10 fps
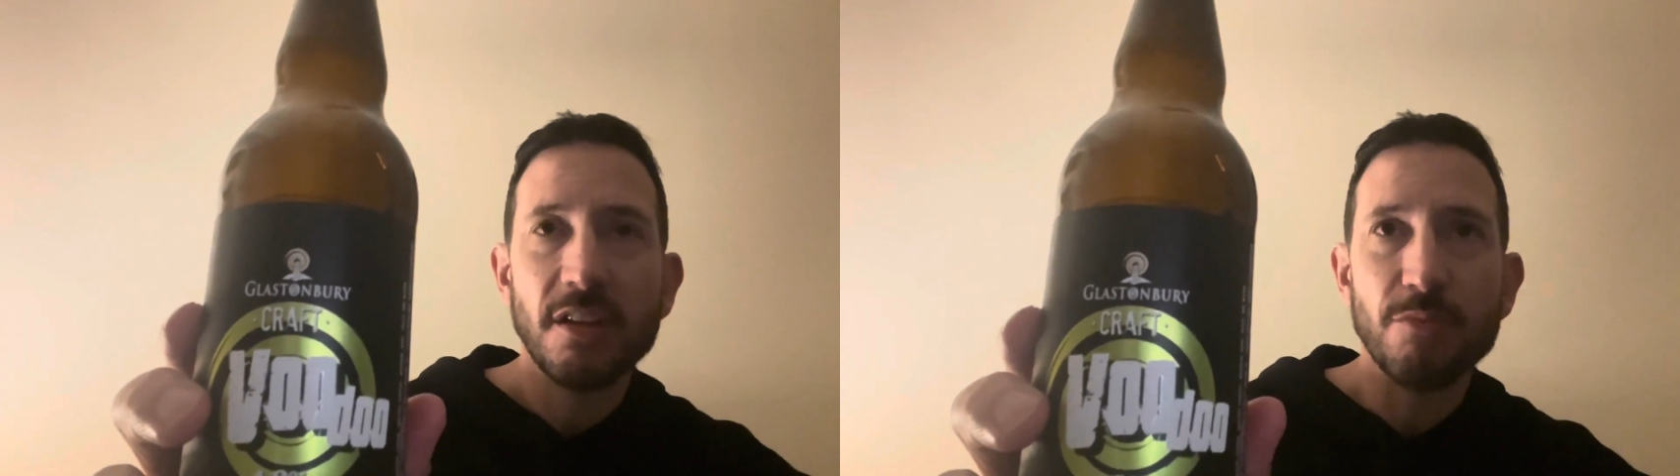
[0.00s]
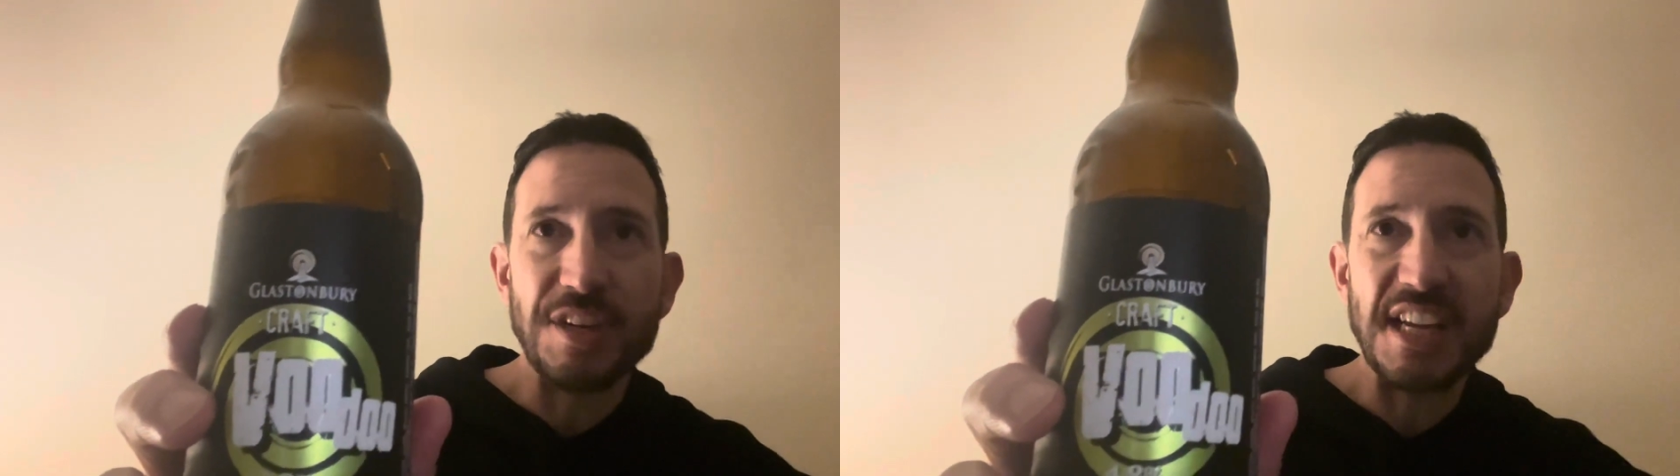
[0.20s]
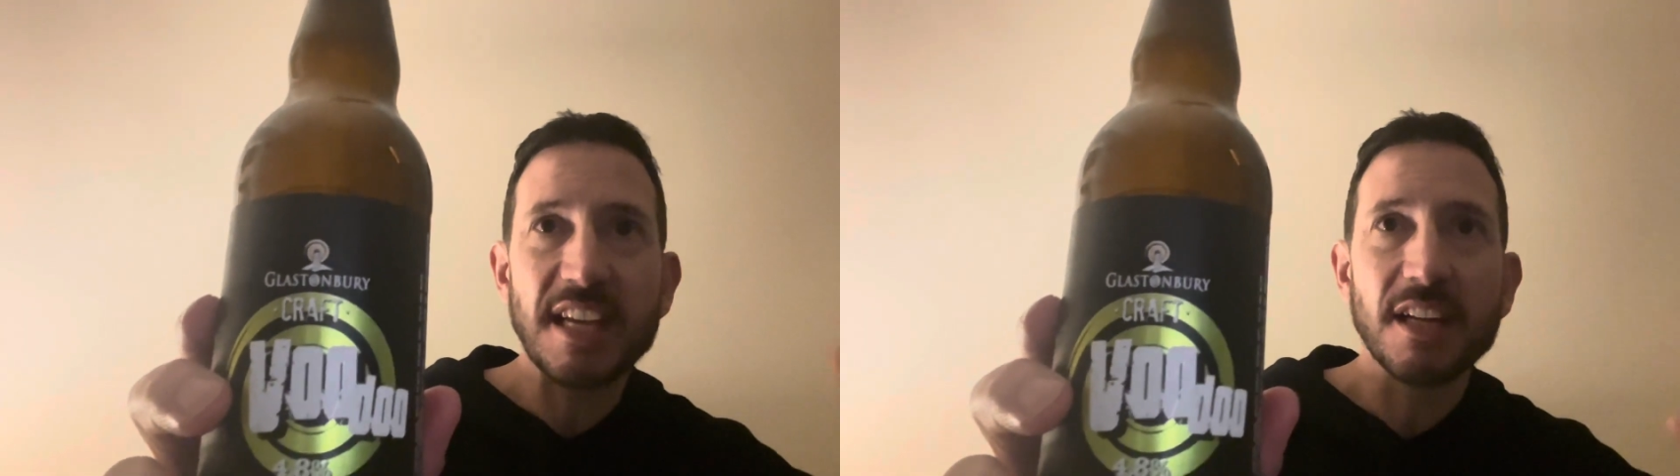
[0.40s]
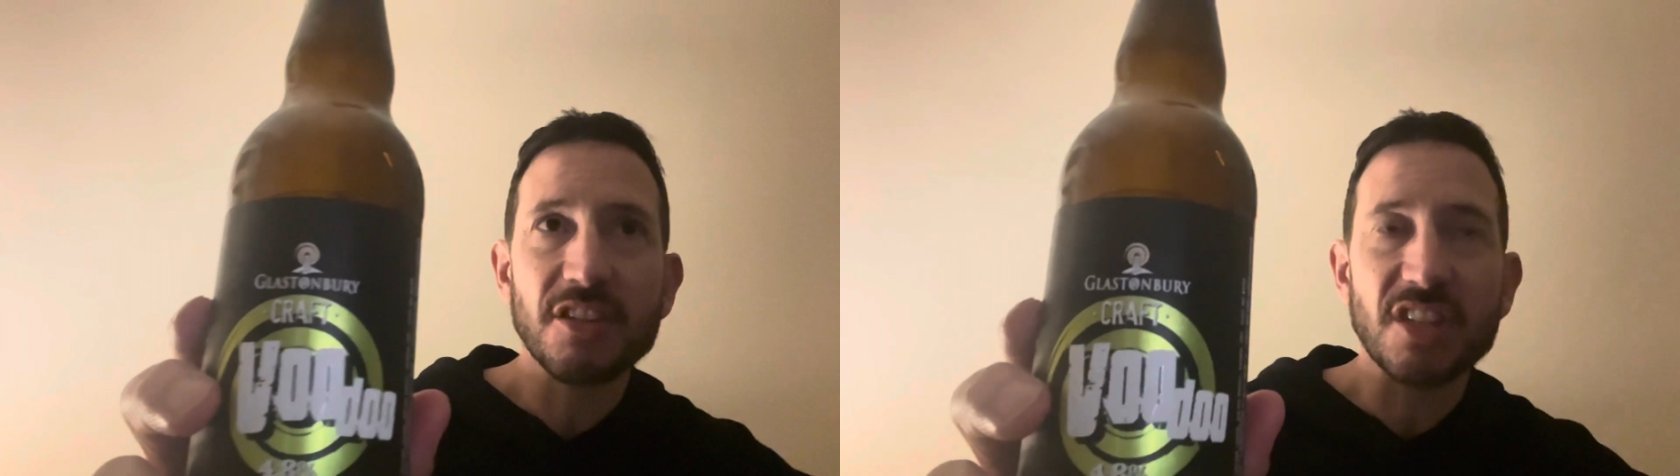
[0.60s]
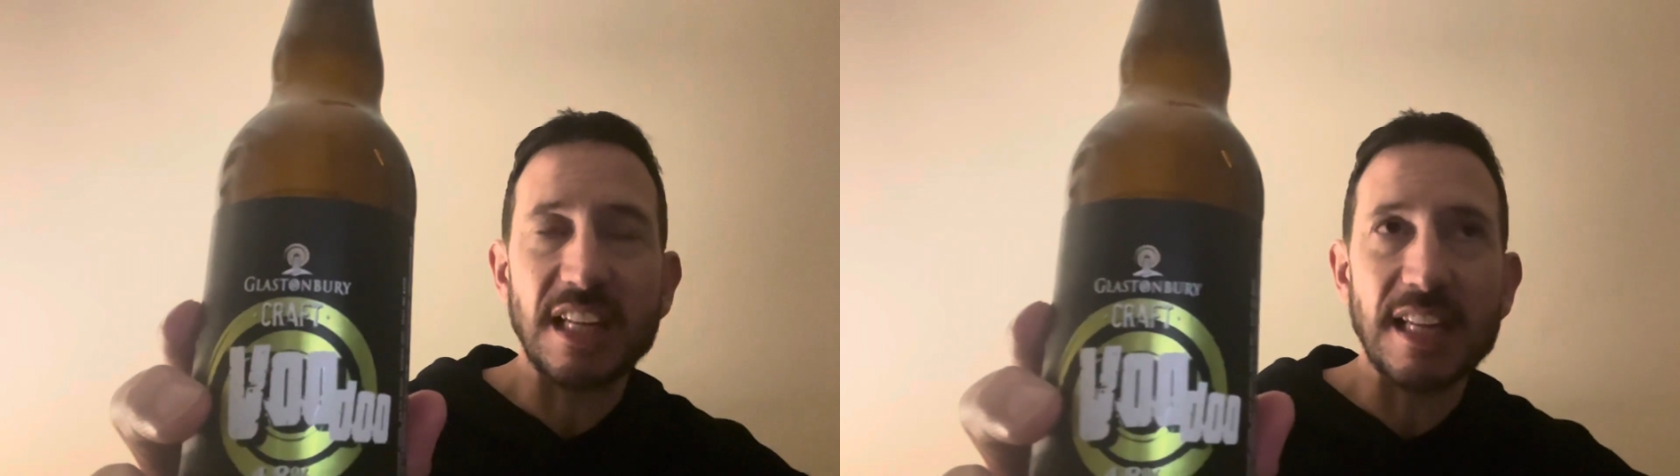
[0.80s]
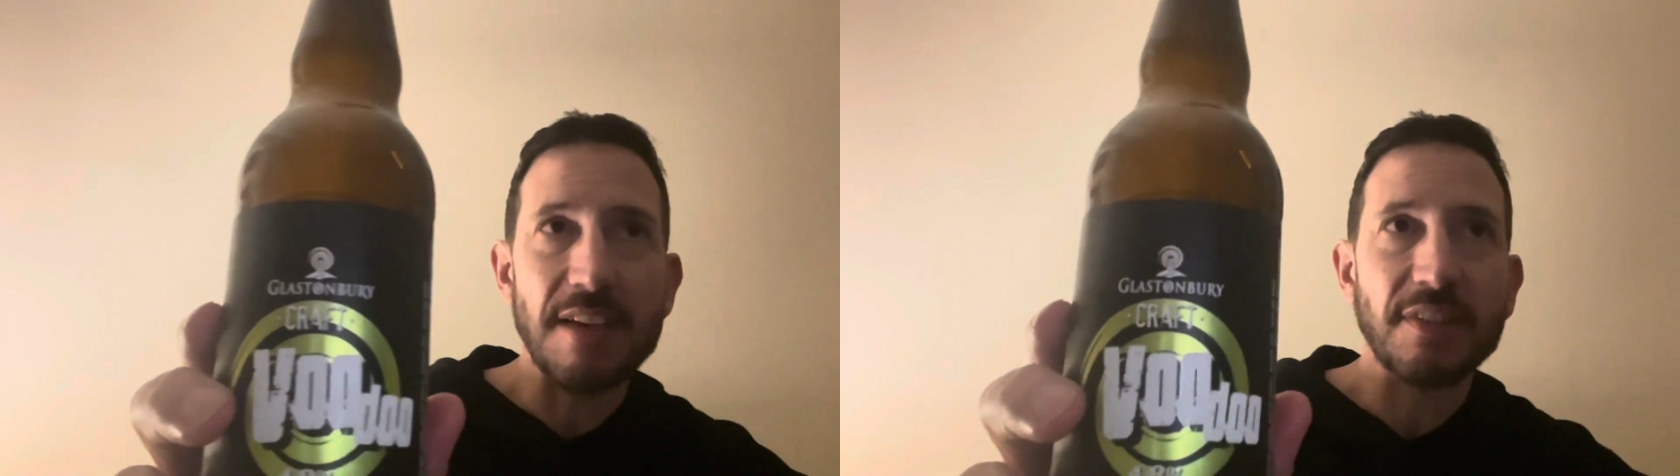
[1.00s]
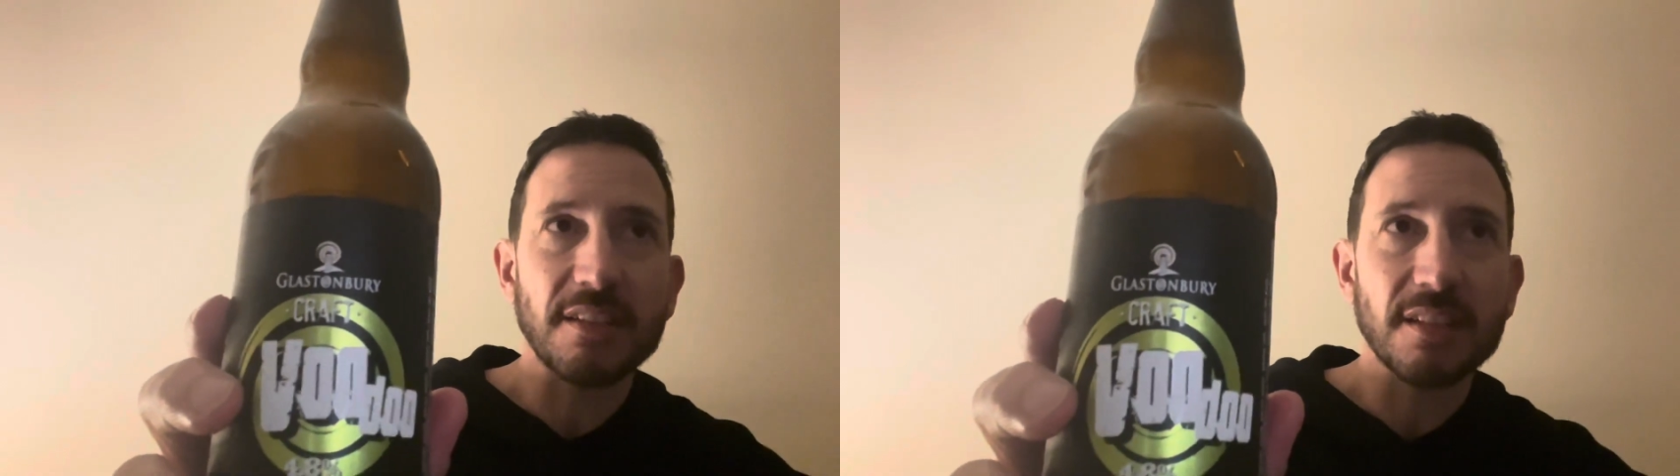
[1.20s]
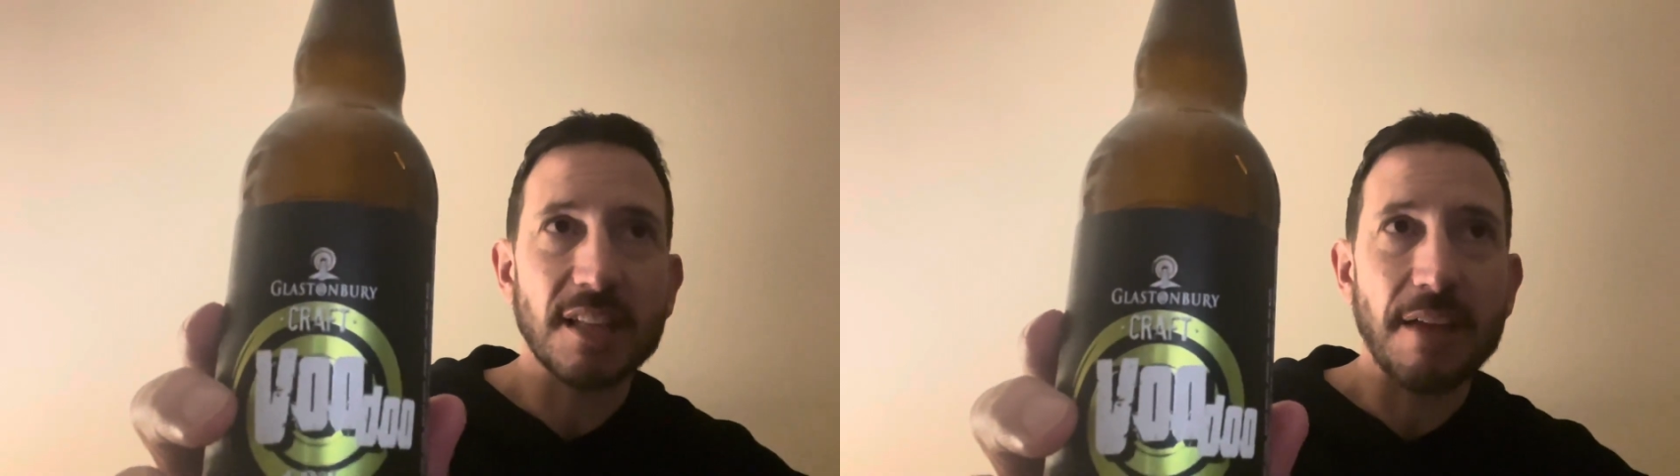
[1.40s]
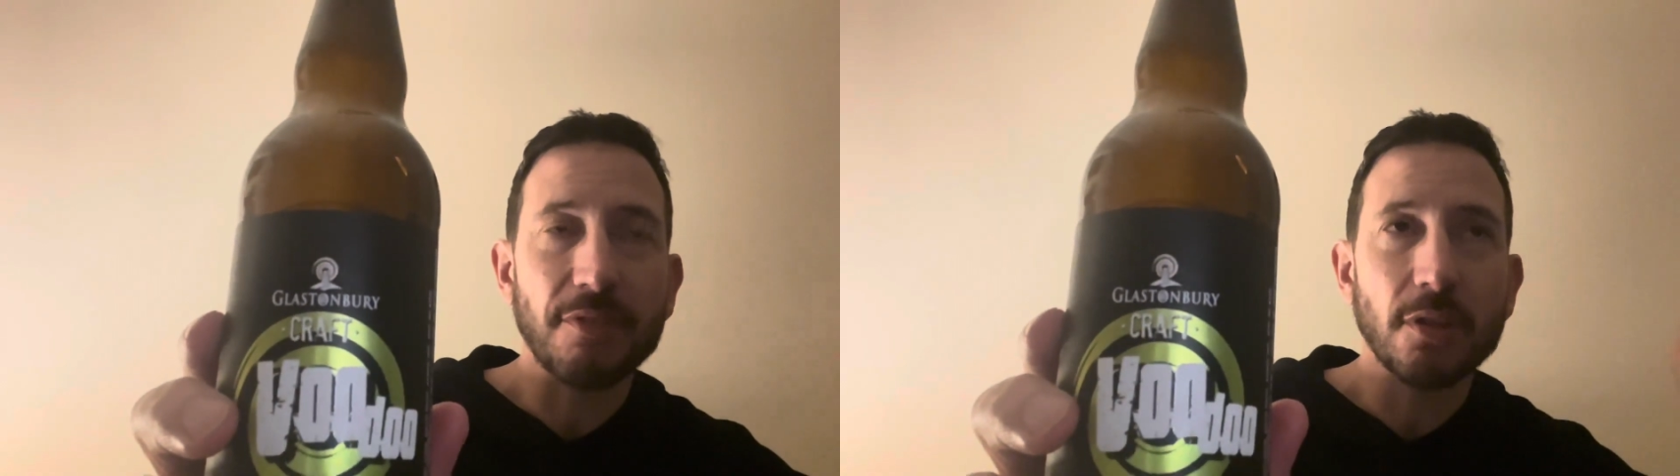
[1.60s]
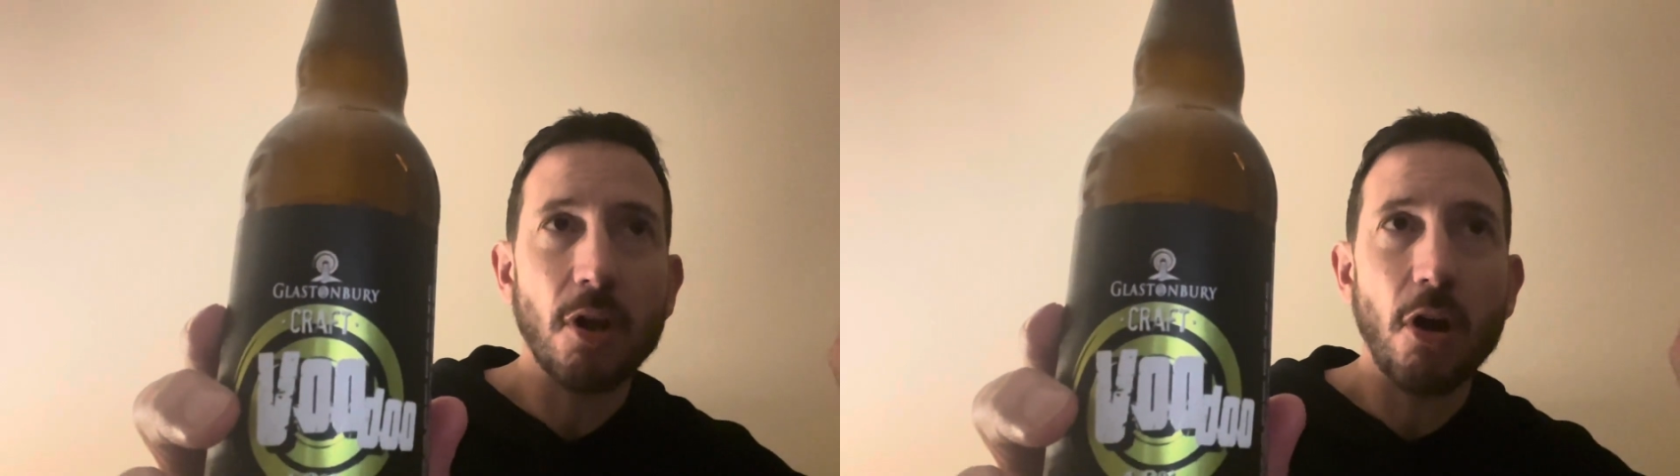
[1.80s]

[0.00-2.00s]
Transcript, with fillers: ridiculously level level